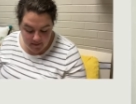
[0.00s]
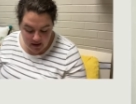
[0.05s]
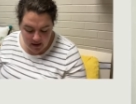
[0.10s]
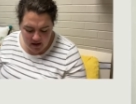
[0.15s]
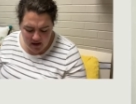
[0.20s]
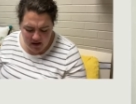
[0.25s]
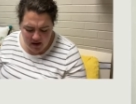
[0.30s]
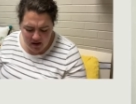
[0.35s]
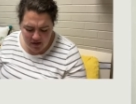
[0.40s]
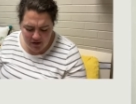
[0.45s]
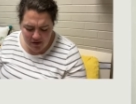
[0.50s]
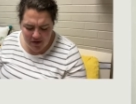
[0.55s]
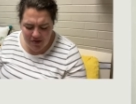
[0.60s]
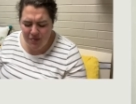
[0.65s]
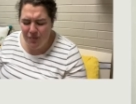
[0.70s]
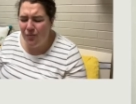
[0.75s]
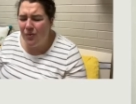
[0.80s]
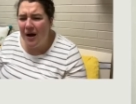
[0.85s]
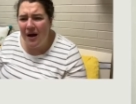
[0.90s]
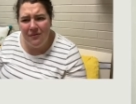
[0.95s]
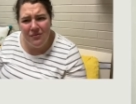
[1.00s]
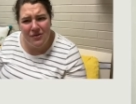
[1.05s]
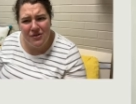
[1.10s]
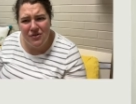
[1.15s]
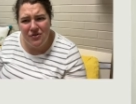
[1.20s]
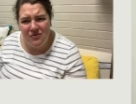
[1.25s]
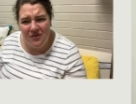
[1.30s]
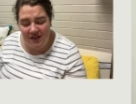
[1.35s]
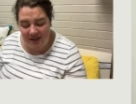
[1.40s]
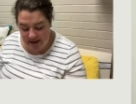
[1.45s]
And Otto goes, why was
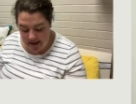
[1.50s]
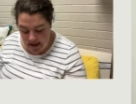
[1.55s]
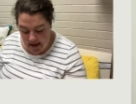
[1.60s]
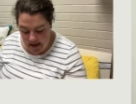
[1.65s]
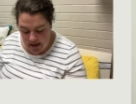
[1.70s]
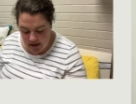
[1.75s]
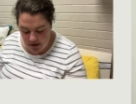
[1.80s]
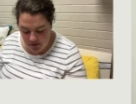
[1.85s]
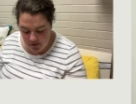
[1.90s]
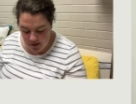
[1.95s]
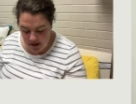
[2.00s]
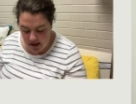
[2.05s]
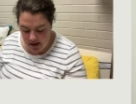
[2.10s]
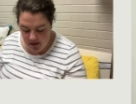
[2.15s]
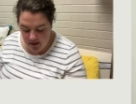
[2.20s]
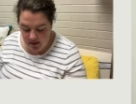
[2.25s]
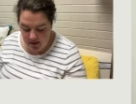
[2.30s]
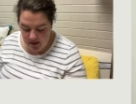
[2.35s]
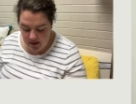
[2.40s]
Judas angry?